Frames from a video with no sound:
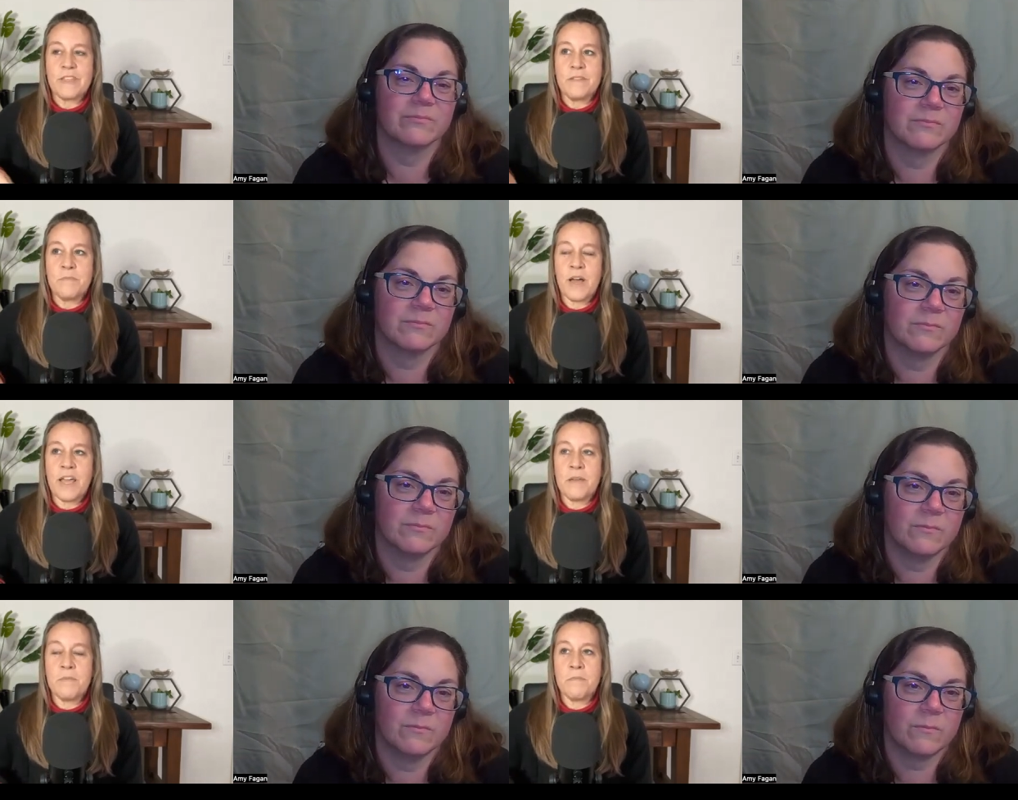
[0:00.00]

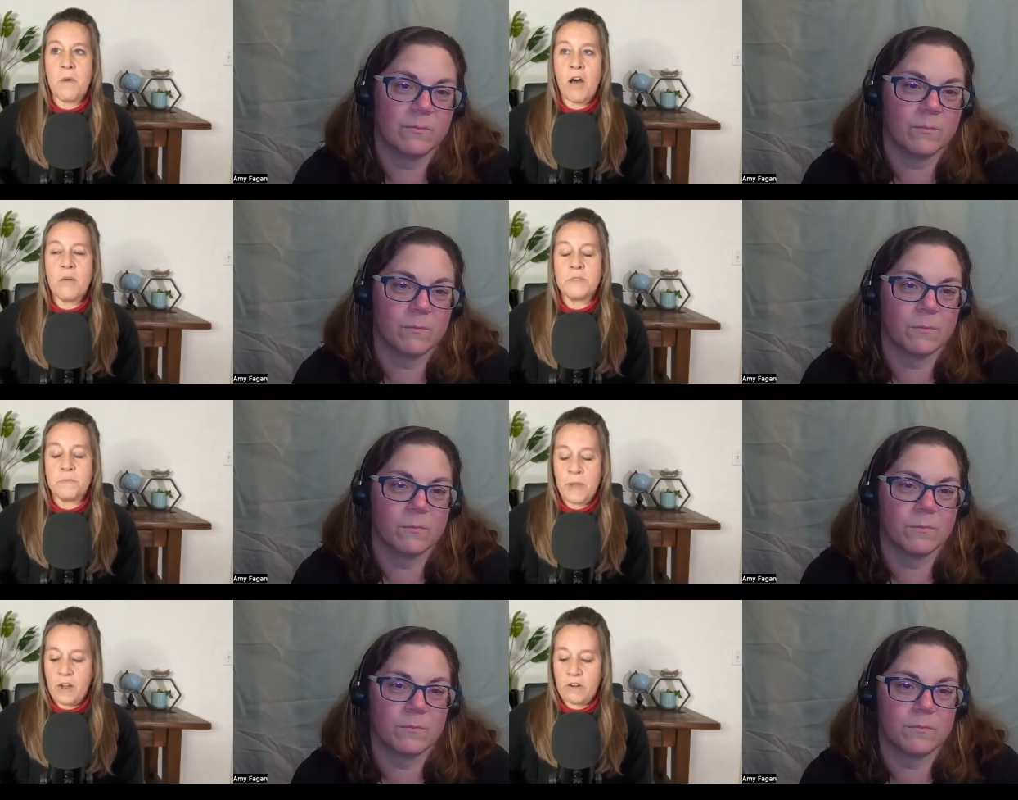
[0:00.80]
Speaker 1: my mom's
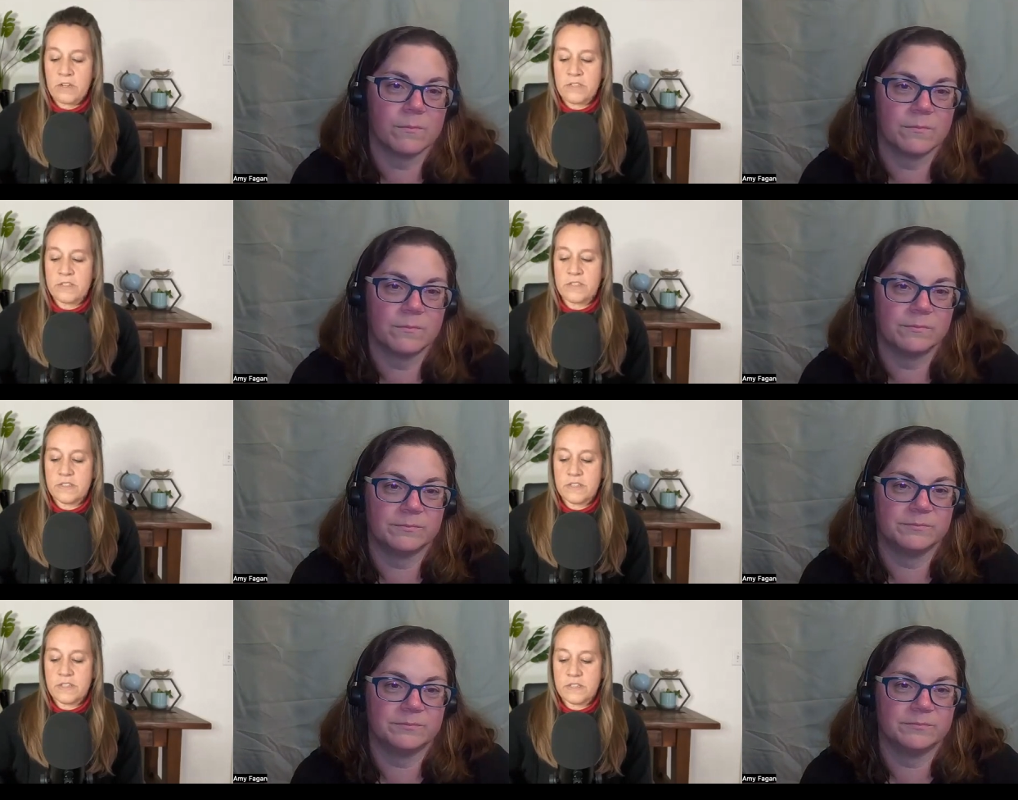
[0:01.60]
parents
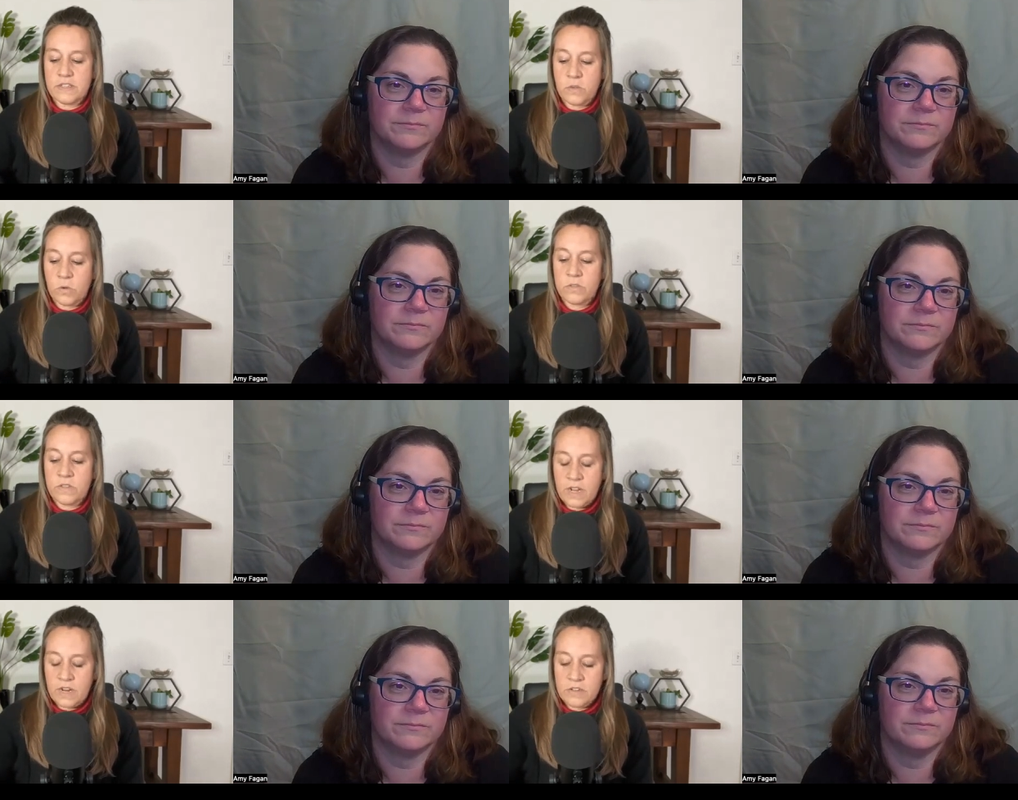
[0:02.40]
sold
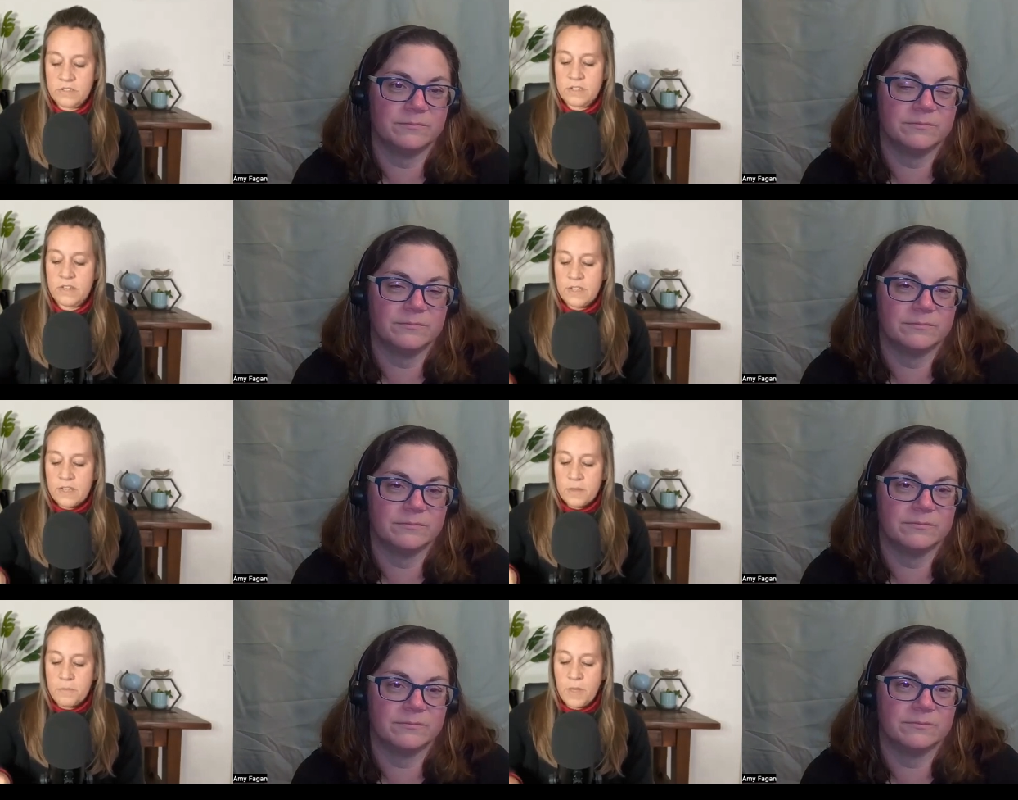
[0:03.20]
theirs,
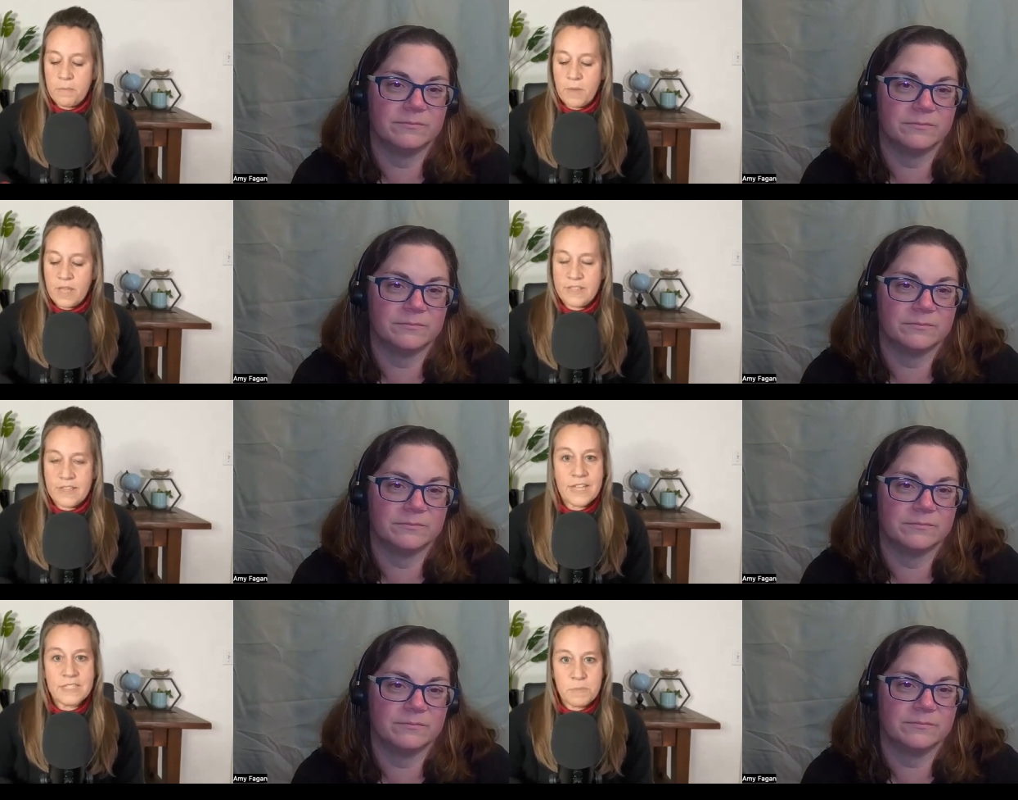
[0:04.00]
but my
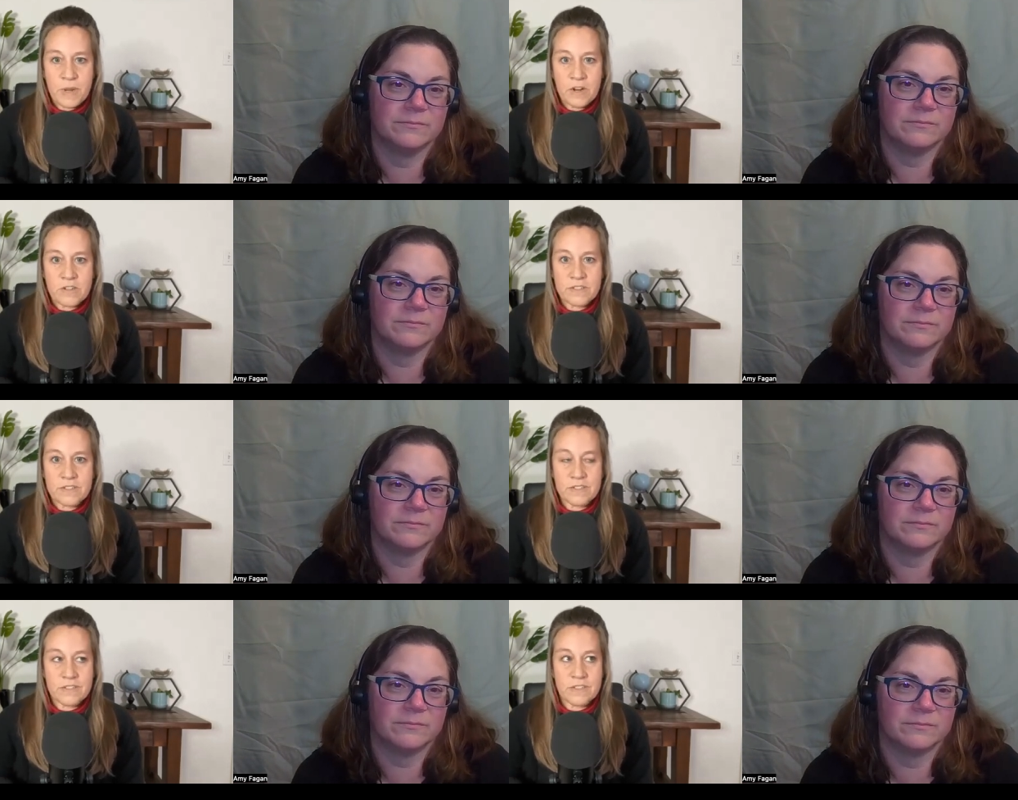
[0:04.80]
dad's parents
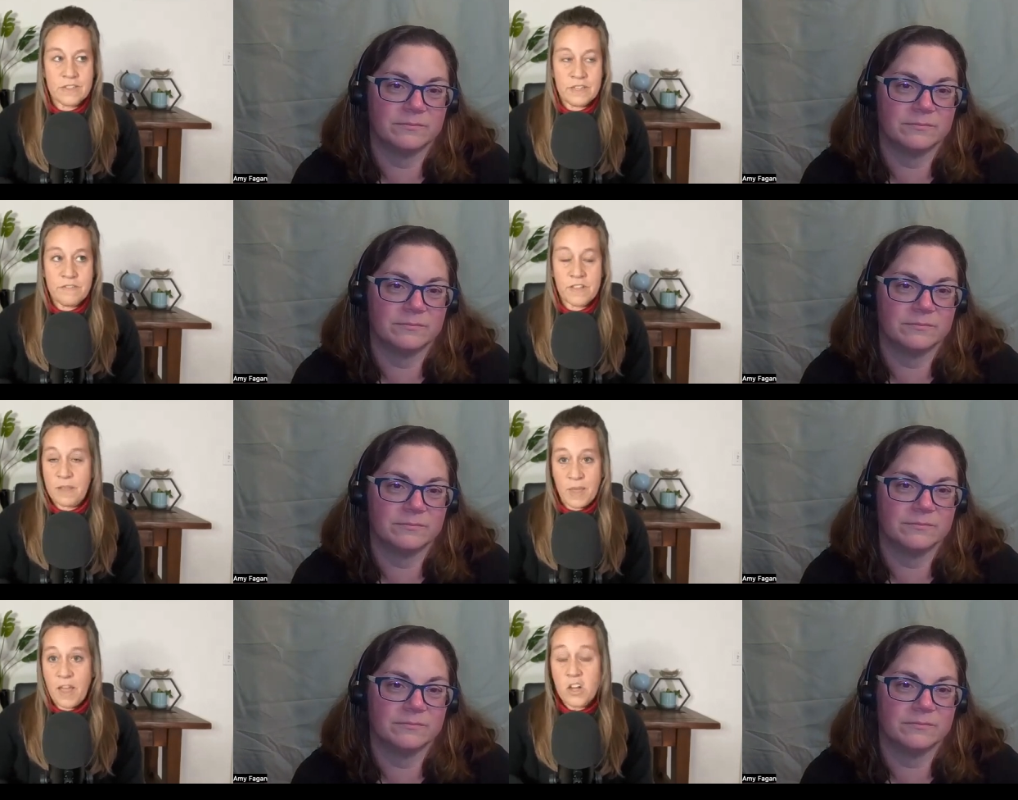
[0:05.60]
lived like
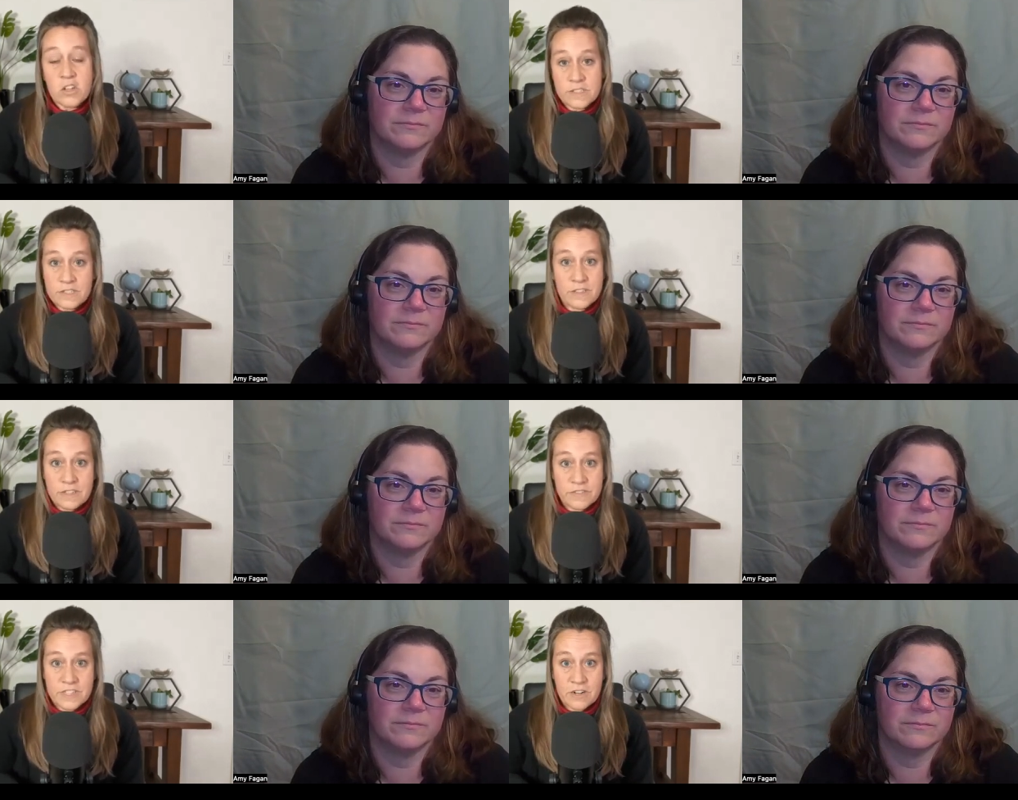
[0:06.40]
my uncle still
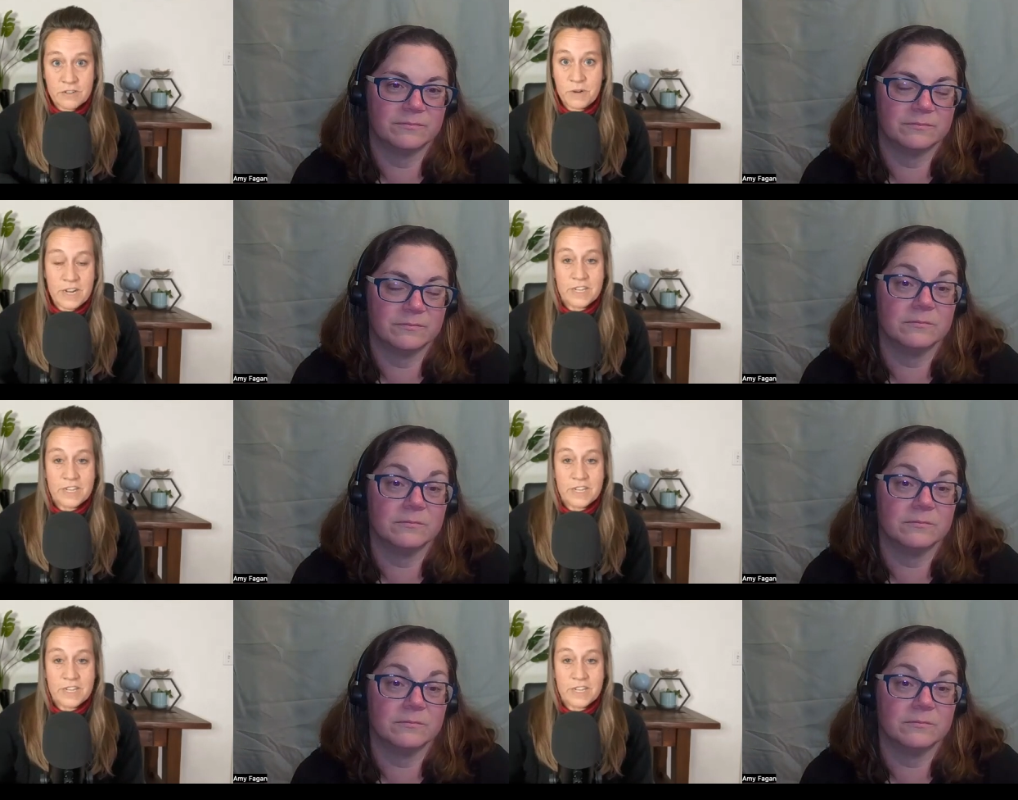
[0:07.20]
lives there, right?